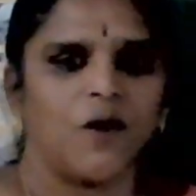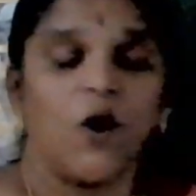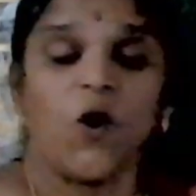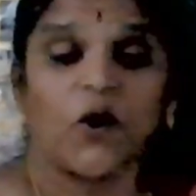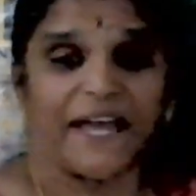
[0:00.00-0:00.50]

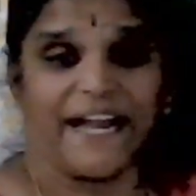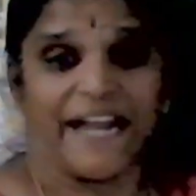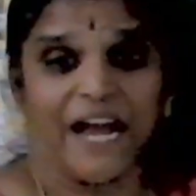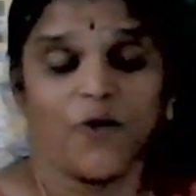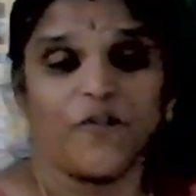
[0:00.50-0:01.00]
Okay,
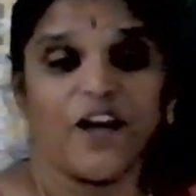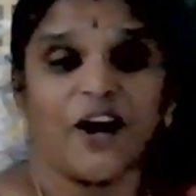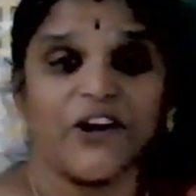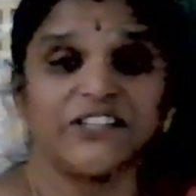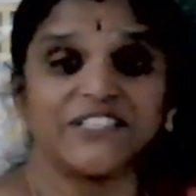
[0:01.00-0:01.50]
now we are
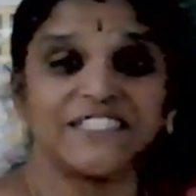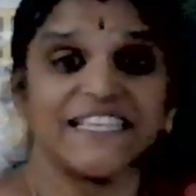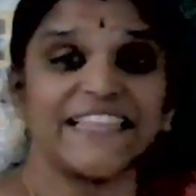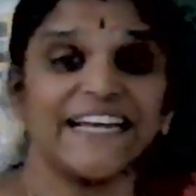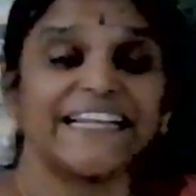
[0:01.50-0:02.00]
going to
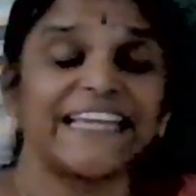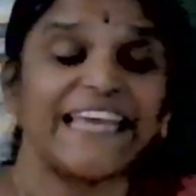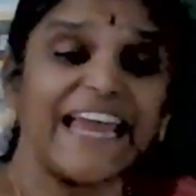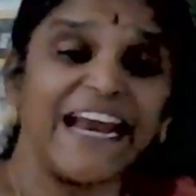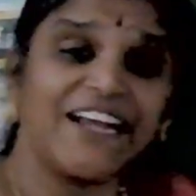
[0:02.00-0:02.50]
see that
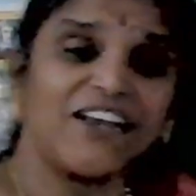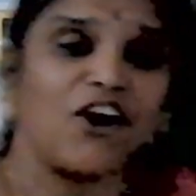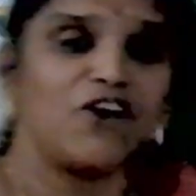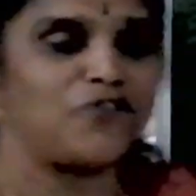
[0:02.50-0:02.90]
ketal